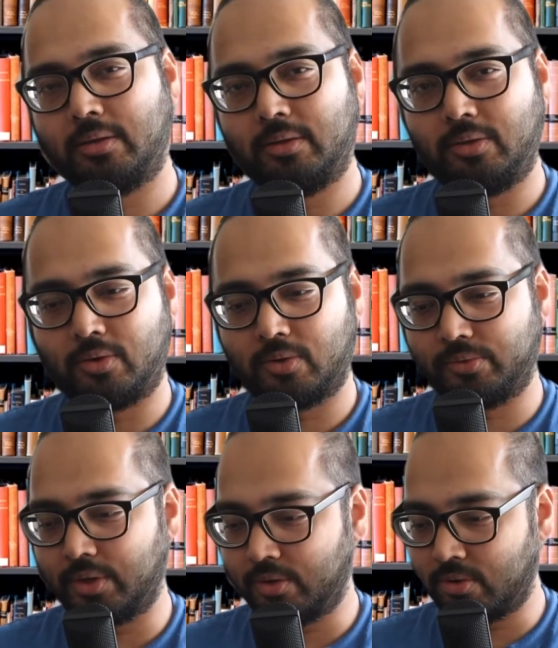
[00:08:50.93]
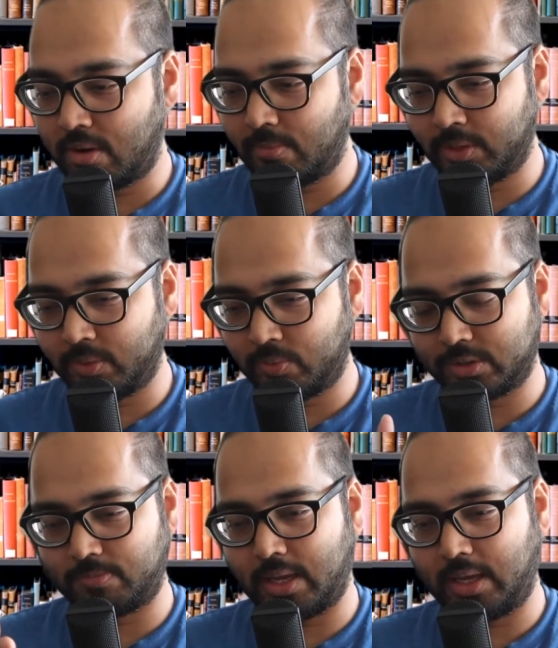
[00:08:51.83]
That comment was
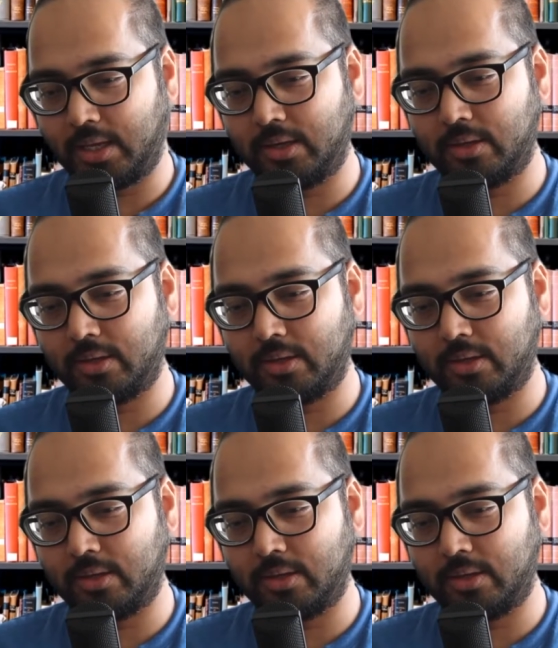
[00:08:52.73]
made